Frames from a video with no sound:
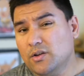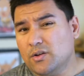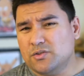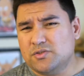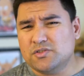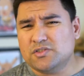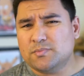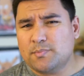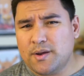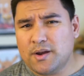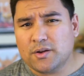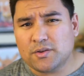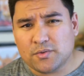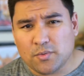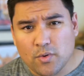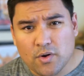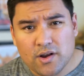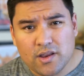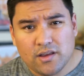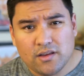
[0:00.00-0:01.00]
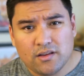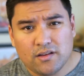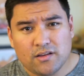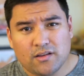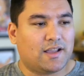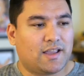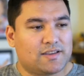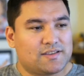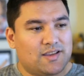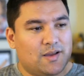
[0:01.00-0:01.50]
Could you spare 20?"
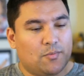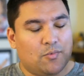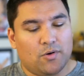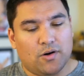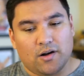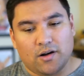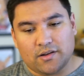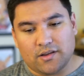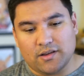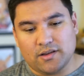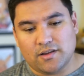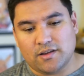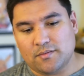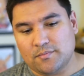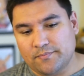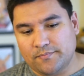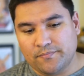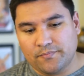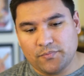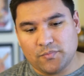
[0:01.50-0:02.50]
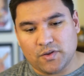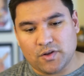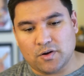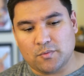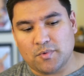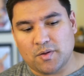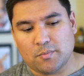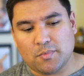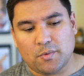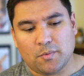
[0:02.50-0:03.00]
I just kept walking, and you
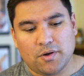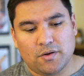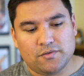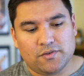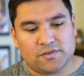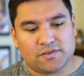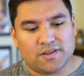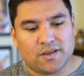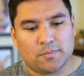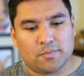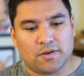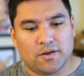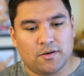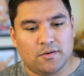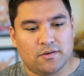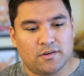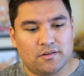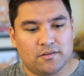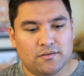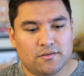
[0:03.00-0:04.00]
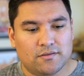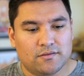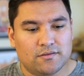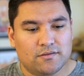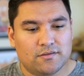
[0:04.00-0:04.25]
know, me and my wife just kept going.